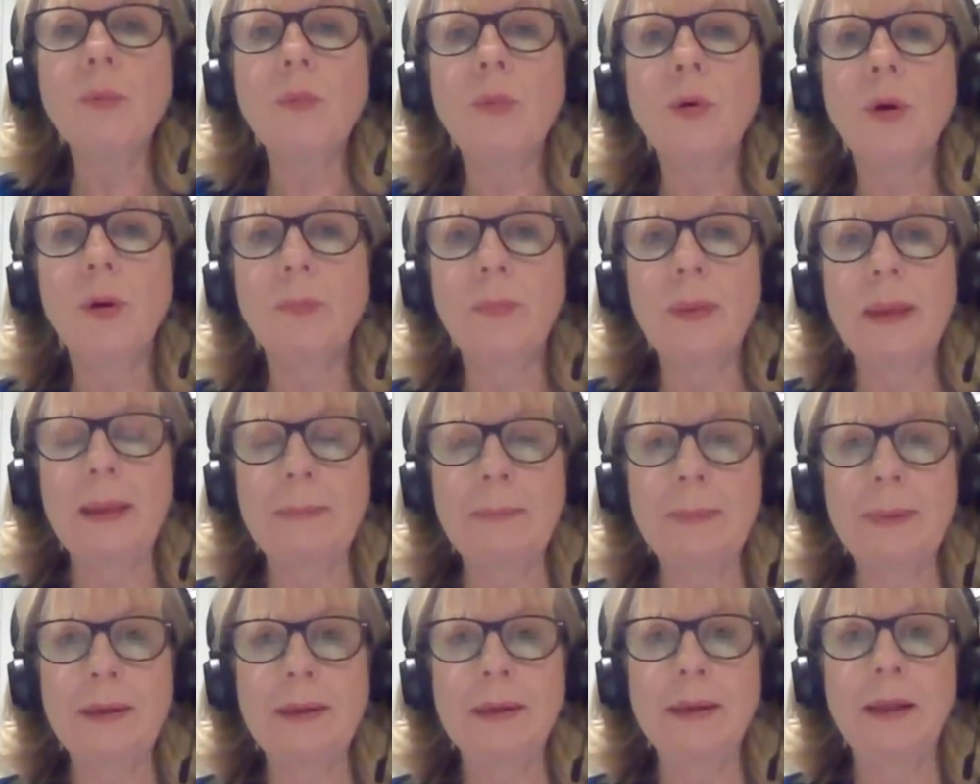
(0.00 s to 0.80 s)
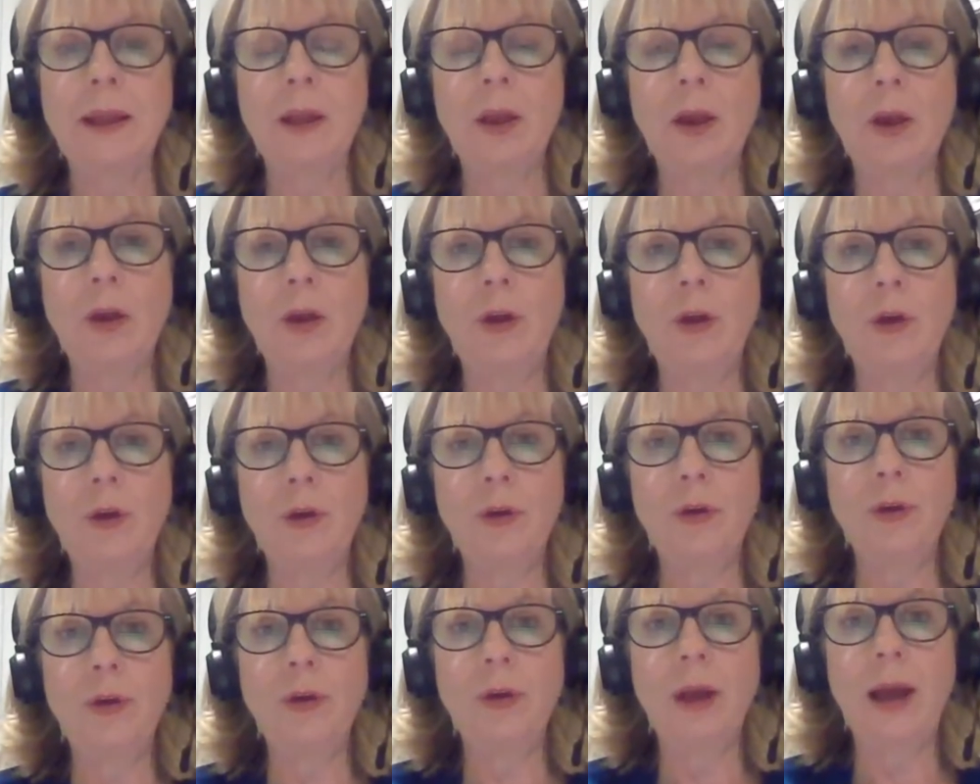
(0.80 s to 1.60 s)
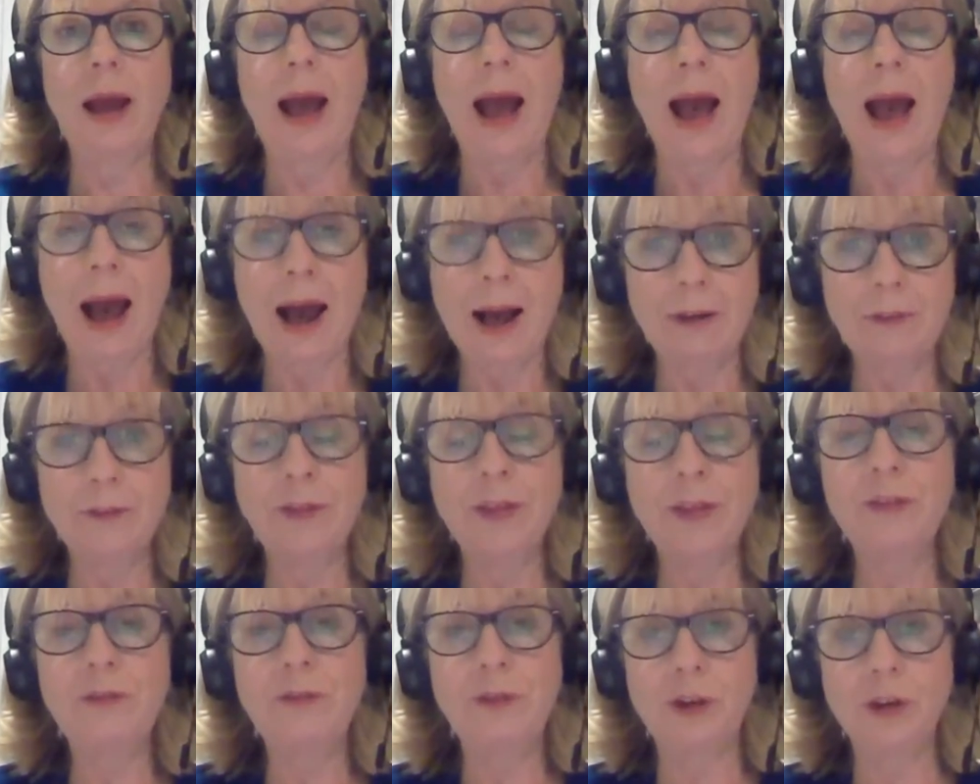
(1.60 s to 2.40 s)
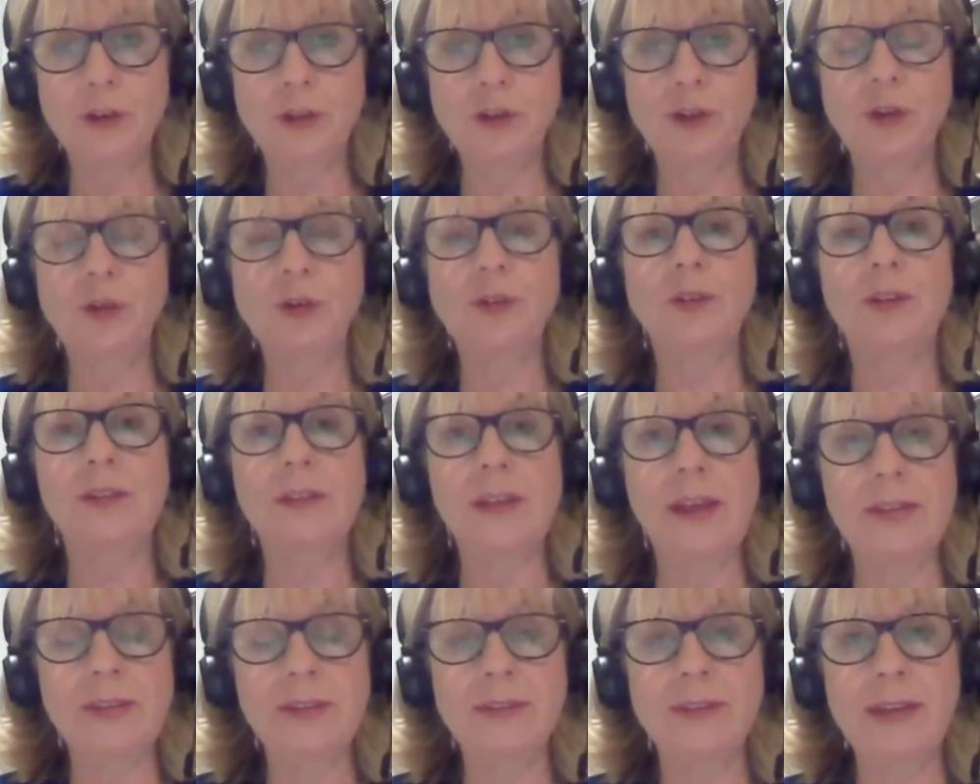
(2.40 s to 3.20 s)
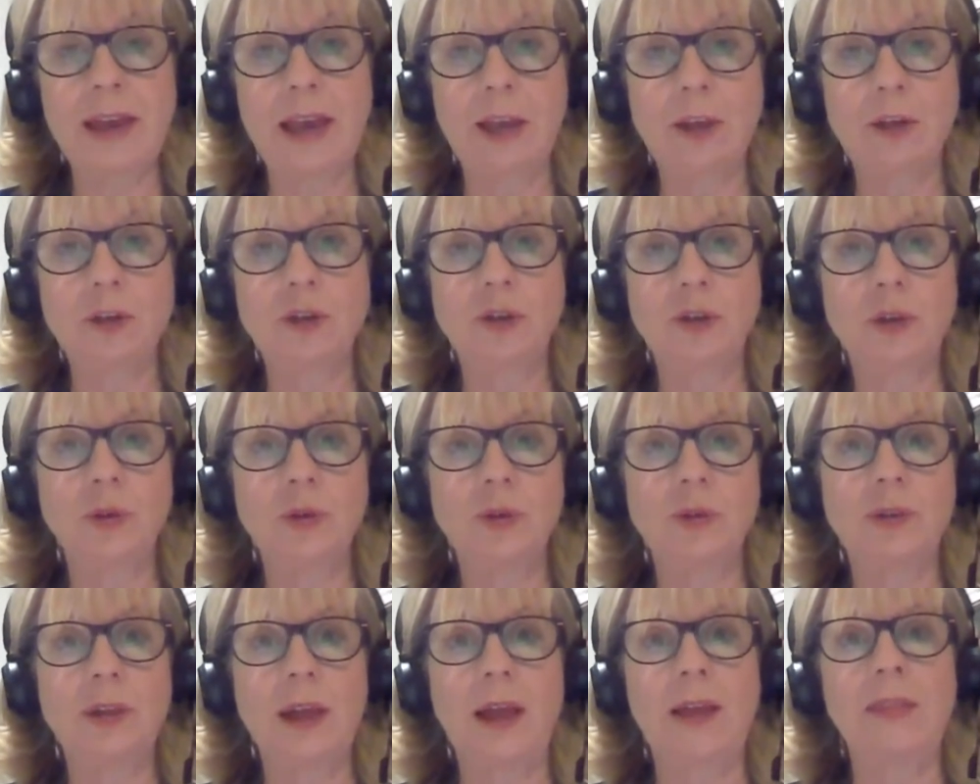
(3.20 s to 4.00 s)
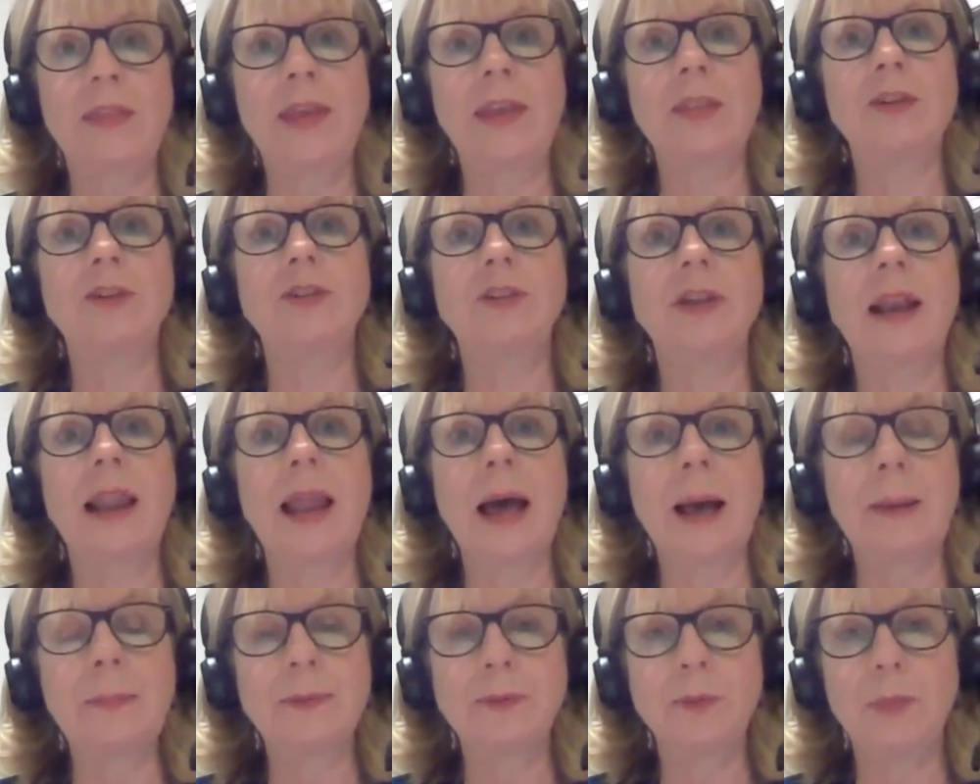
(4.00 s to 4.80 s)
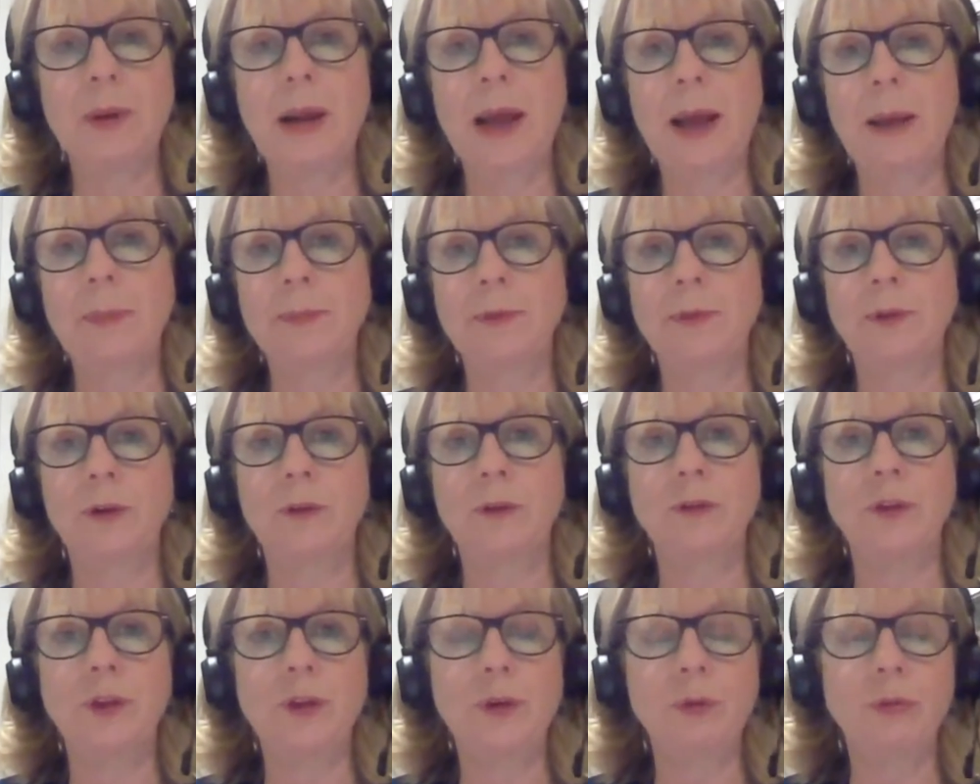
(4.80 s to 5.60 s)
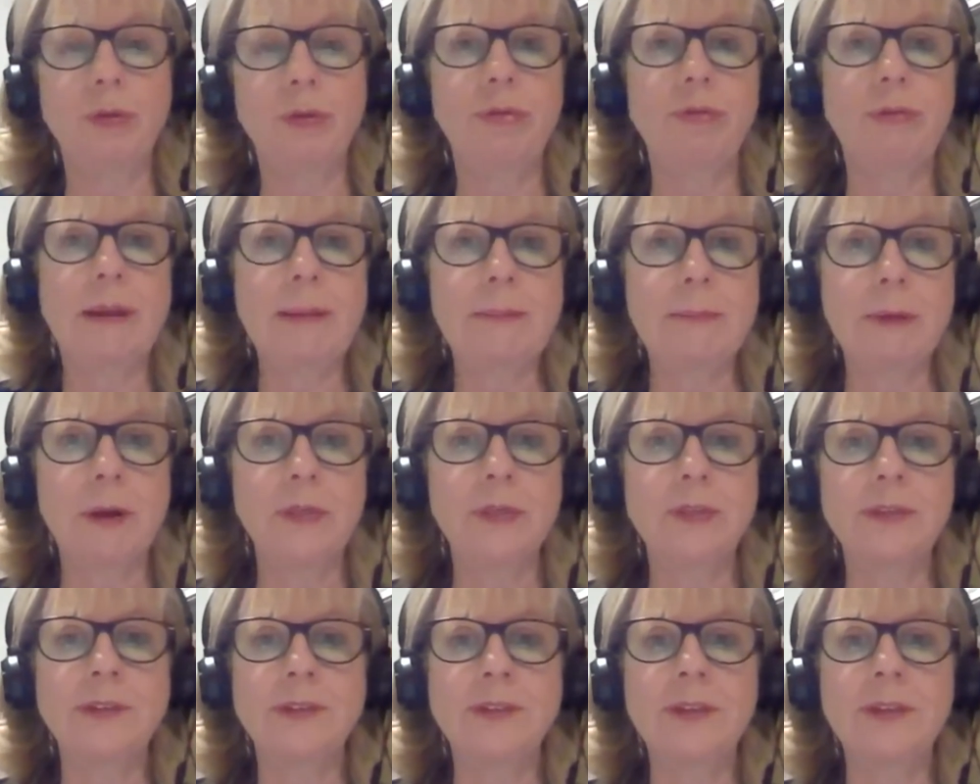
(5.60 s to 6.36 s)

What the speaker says: people who have the first dose and then the second dose, and then there's a lapse perhaps of 3 months,